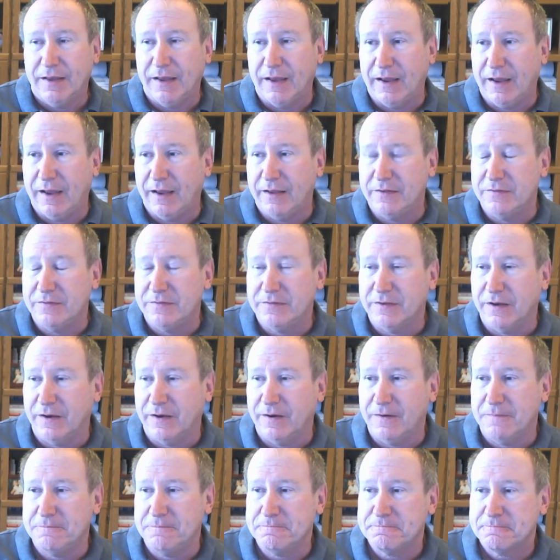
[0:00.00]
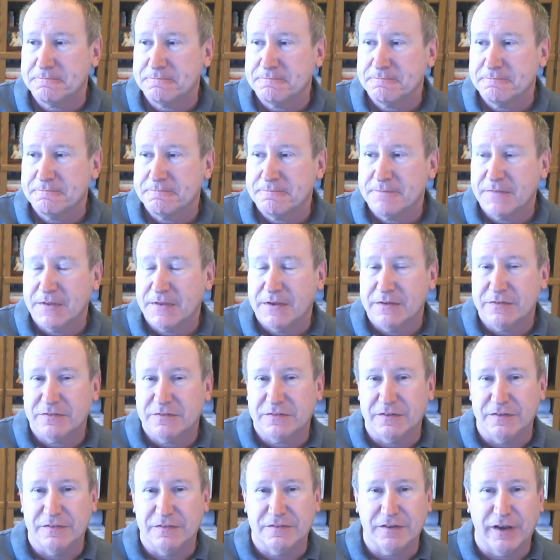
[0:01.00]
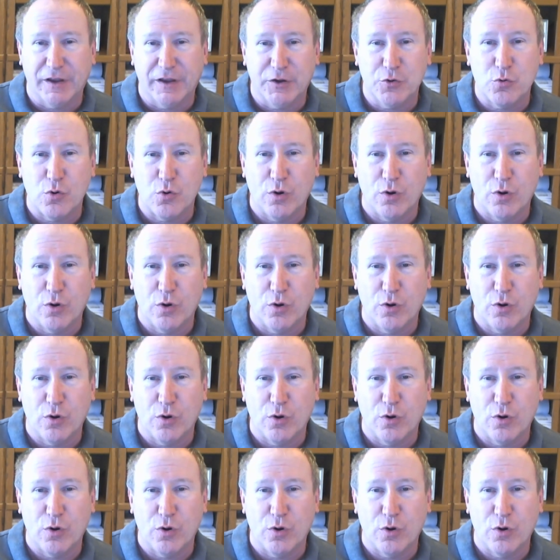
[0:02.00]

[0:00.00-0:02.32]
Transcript: and since I